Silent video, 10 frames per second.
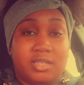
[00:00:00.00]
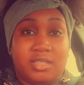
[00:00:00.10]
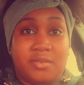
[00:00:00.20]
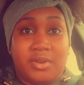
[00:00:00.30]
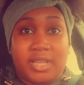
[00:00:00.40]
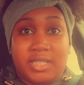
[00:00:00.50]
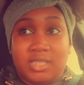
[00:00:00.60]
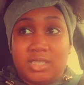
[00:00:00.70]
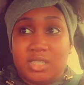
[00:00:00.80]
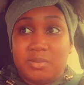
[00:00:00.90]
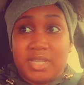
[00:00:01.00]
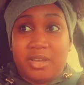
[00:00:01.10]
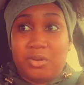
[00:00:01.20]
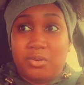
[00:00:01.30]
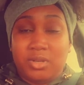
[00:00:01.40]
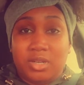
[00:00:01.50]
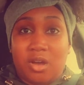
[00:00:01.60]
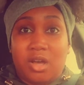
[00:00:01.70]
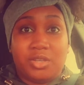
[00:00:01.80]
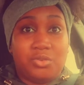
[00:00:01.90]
them relationships, they cool and all,